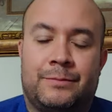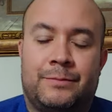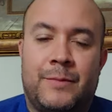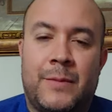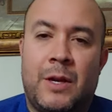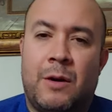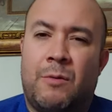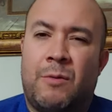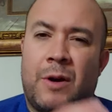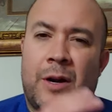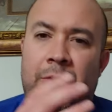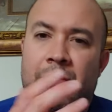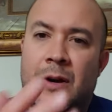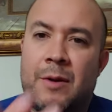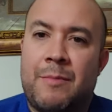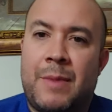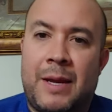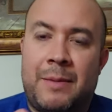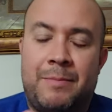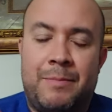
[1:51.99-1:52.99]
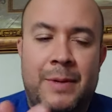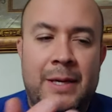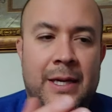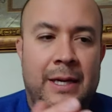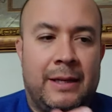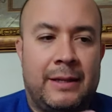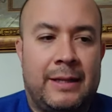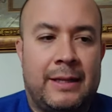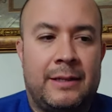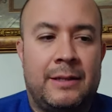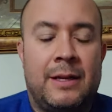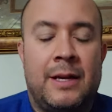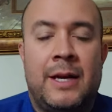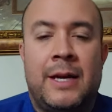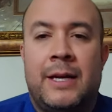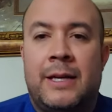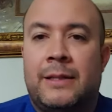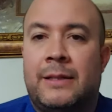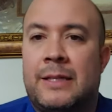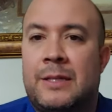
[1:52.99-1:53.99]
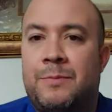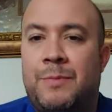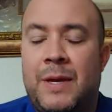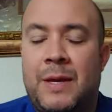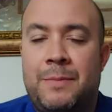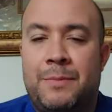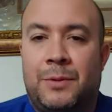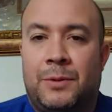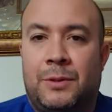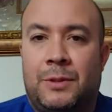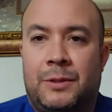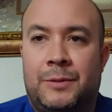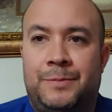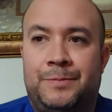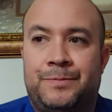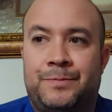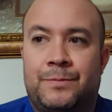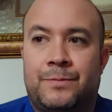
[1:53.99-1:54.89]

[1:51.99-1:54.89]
you know whatever it may be that these people